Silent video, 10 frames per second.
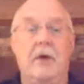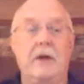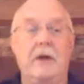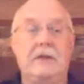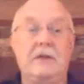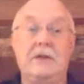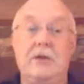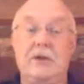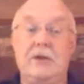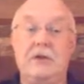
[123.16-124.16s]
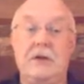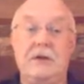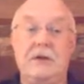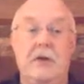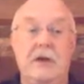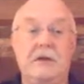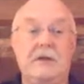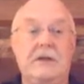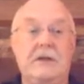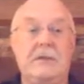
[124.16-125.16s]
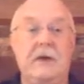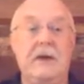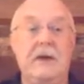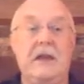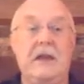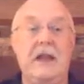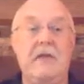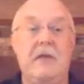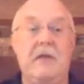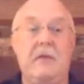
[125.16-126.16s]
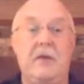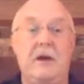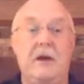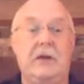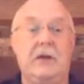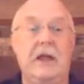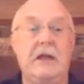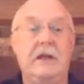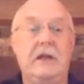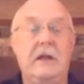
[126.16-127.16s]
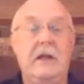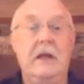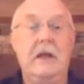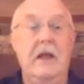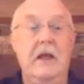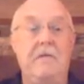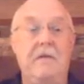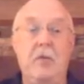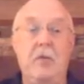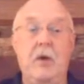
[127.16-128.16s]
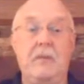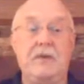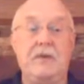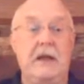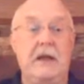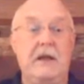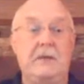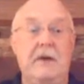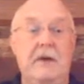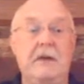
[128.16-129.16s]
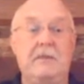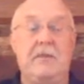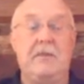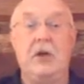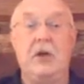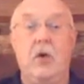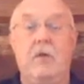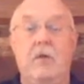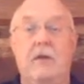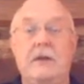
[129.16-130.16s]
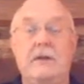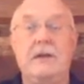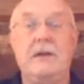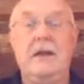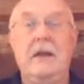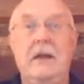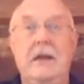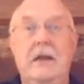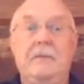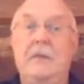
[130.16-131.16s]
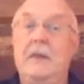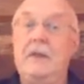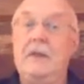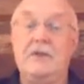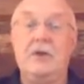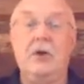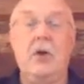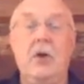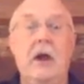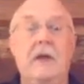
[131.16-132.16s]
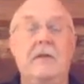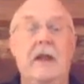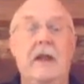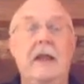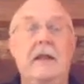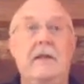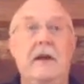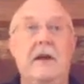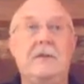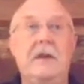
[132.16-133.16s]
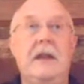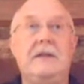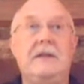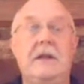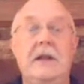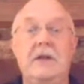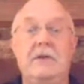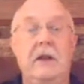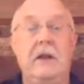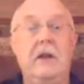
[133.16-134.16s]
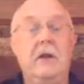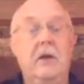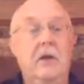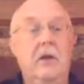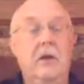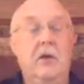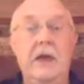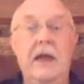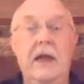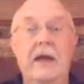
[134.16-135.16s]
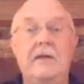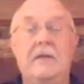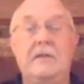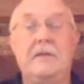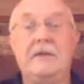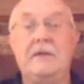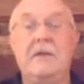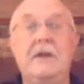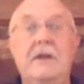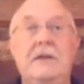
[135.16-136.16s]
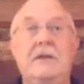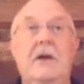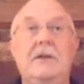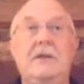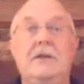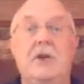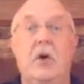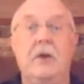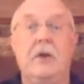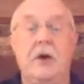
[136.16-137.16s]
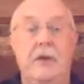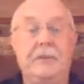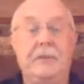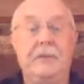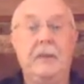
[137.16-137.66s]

projects, these are new construction projects, experienced significant project delays, and 51% experienced budget overruns. These are still going on today, and that tells me as an industry, we have some serious challenges to overcome.